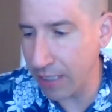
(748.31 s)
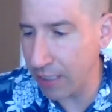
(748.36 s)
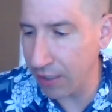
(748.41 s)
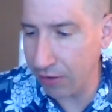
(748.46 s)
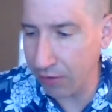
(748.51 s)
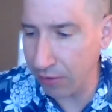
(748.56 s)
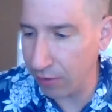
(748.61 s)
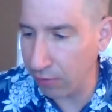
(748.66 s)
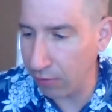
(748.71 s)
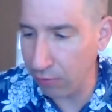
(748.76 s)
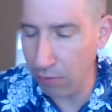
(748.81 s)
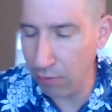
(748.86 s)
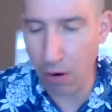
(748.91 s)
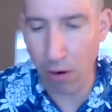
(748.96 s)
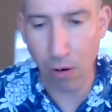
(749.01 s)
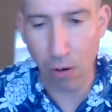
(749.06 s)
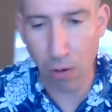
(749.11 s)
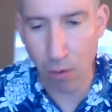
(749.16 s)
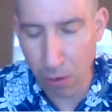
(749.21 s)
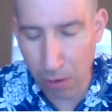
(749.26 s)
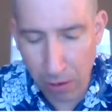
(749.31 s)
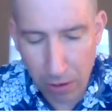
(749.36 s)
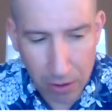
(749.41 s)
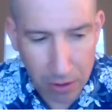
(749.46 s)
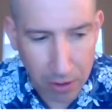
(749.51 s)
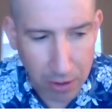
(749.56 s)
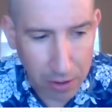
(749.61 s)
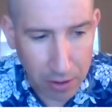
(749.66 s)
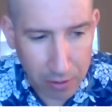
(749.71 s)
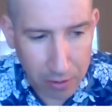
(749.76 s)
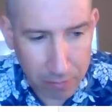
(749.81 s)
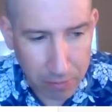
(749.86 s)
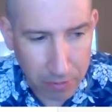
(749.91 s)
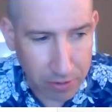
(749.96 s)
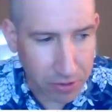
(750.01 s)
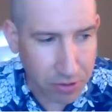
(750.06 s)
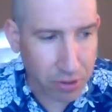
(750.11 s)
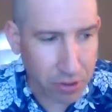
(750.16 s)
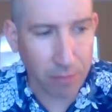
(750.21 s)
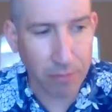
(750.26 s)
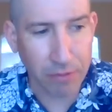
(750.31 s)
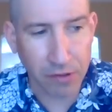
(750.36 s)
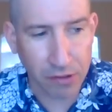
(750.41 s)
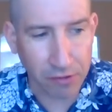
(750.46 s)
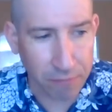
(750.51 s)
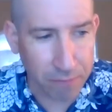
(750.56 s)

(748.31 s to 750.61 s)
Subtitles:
And he says, no, but the Germans